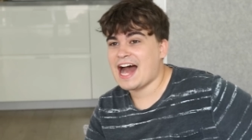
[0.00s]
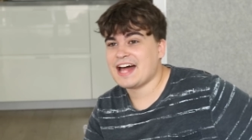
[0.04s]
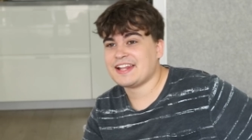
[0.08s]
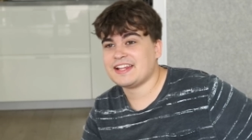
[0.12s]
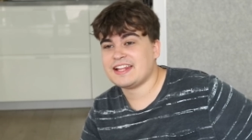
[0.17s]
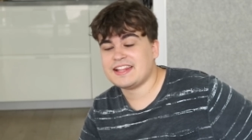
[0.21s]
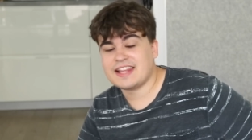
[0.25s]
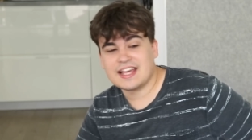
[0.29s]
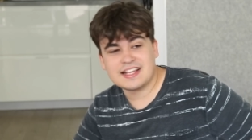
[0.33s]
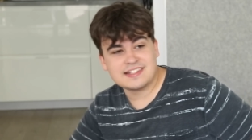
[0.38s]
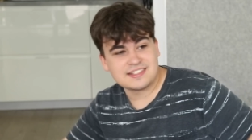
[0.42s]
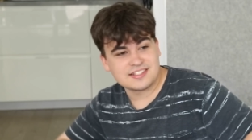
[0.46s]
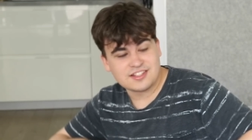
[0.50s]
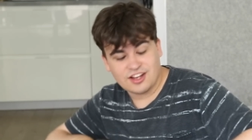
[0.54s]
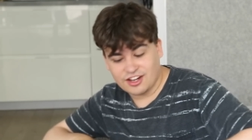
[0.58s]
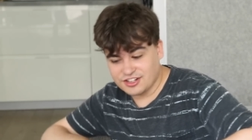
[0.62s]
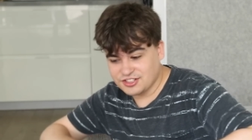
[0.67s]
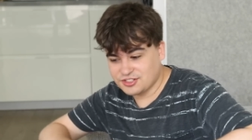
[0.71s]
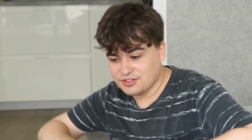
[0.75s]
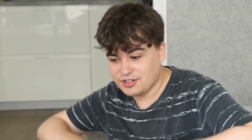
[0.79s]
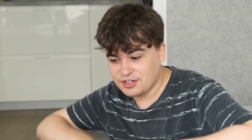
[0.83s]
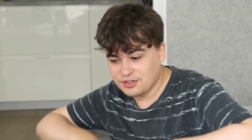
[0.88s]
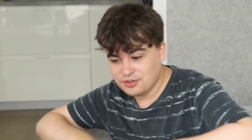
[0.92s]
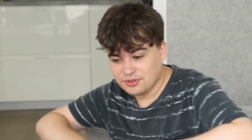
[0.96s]
And then they
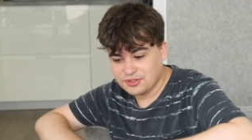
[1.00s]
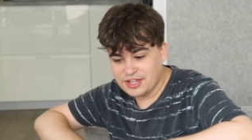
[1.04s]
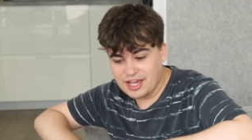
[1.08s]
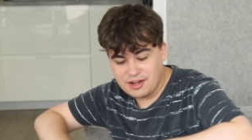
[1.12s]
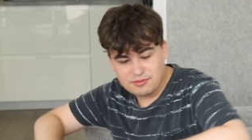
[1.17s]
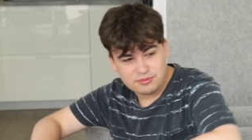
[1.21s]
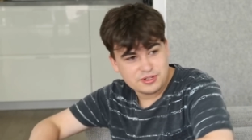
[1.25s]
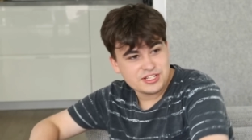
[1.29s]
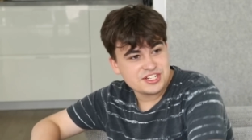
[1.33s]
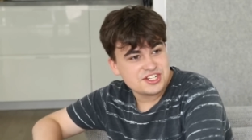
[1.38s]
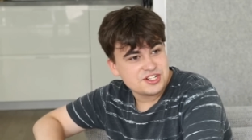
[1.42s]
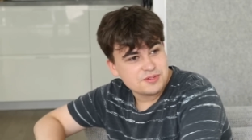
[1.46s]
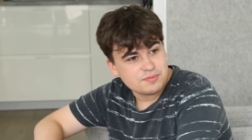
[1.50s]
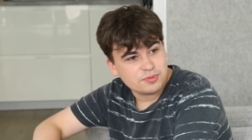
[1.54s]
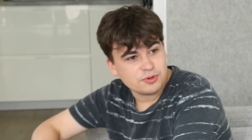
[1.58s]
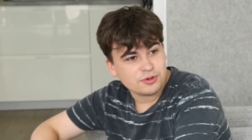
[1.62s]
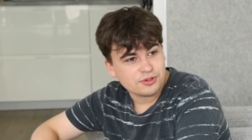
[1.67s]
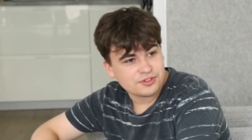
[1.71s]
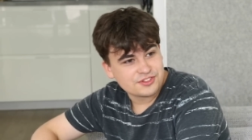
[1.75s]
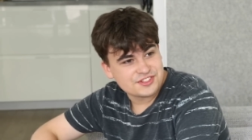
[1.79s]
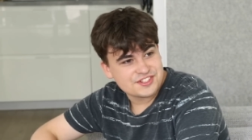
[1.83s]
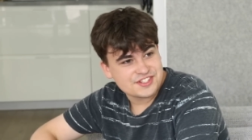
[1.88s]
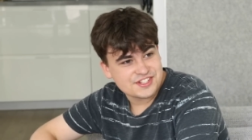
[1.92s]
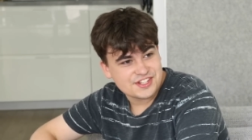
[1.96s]
start doing all their Ouija
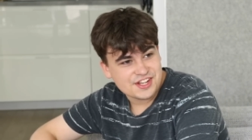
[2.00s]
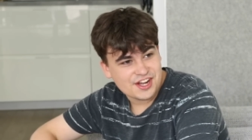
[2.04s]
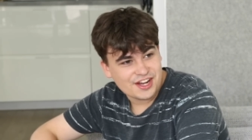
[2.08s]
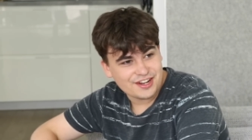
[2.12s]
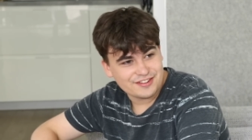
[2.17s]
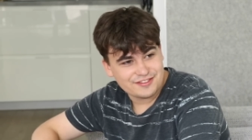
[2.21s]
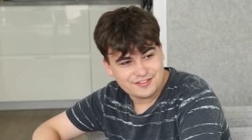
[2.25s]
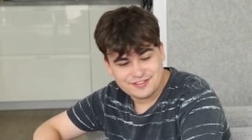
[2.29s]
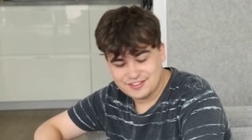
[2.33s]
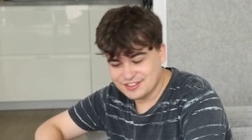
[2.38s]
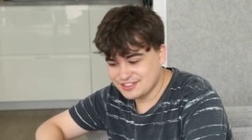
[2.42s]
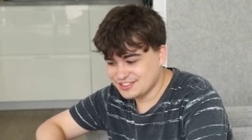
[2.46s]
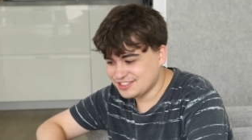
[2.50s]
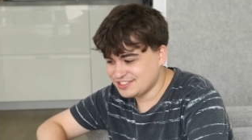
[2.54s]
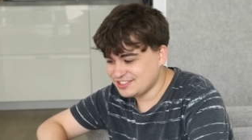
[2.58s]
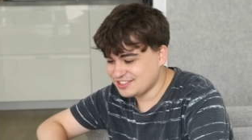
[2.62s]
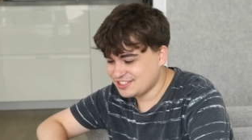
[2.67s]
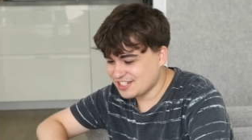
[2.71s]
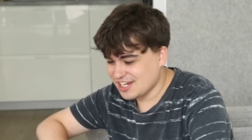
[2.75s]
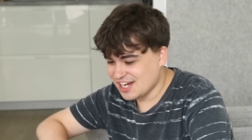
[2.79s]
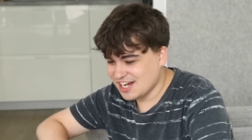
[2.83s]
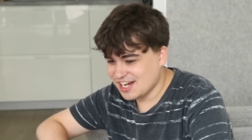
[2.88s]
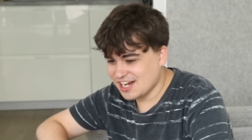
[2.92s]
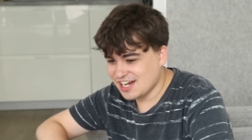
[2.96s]
board stuff
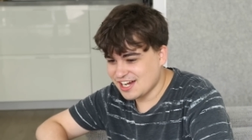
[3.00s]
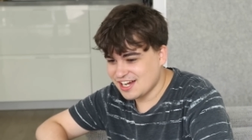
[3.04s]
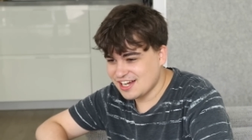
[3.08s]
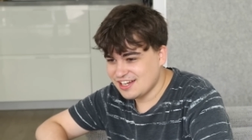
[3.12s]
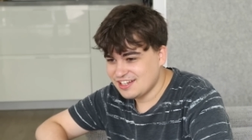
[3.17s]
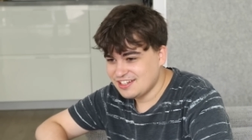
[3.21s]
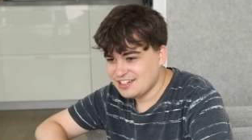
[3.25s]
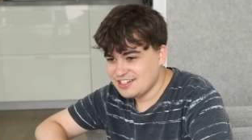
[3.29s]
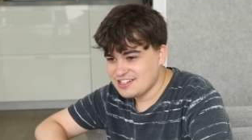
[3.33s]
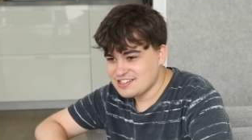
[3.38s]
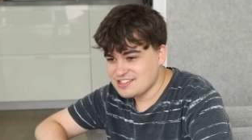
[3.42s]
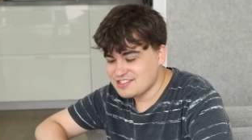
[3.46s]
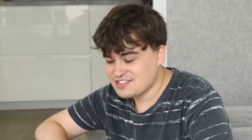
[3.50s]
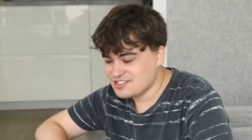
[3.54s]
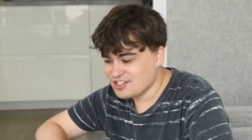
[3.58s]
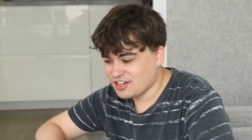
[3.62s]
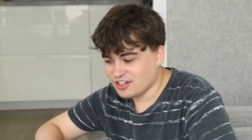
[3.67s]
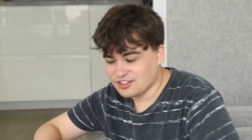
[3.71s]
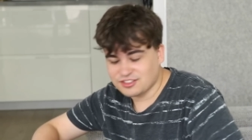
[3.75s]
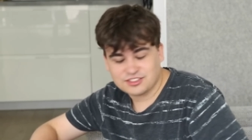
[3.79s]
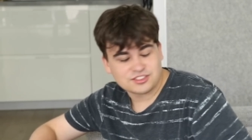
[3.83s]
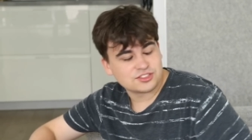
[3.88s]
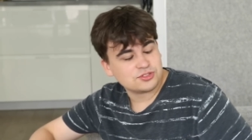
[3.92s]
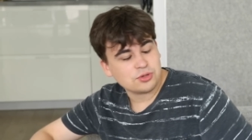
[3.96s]
and uh,
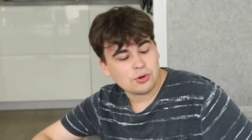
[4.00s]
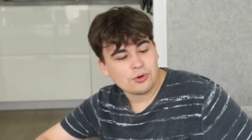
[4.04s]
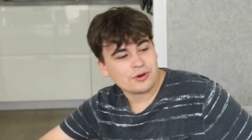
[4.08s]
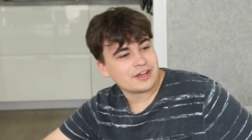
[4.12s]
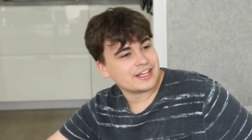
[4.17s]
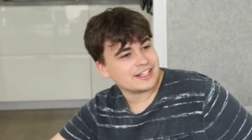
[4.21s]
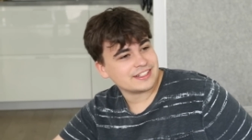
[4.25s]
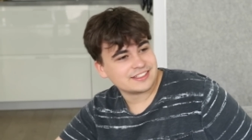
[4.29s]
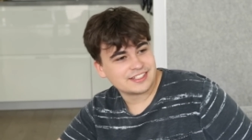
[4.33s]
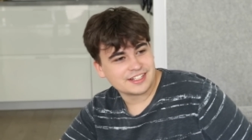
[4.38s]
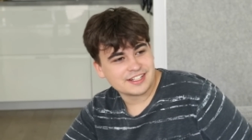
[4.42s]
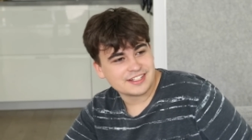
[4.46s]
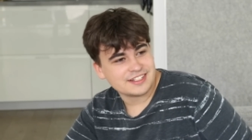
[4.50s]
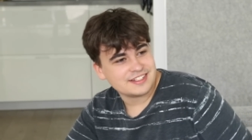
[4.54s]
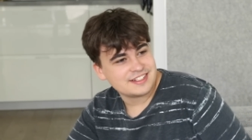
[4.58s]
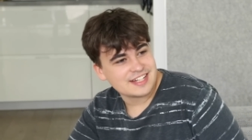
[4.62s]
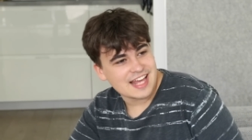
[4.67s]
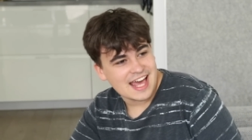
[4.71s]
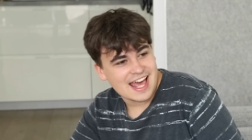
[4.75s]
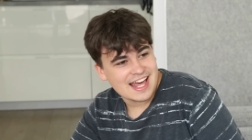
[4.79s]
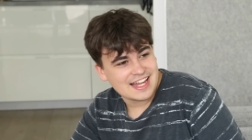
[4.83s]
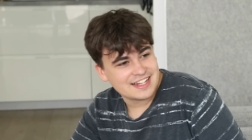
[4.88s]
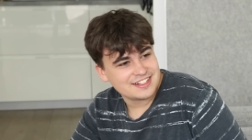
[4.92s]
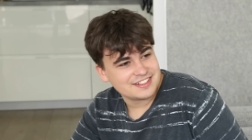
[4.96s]
start talking to the
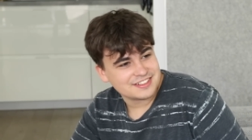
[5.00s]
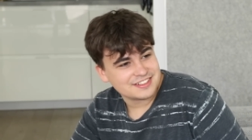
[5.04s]
dead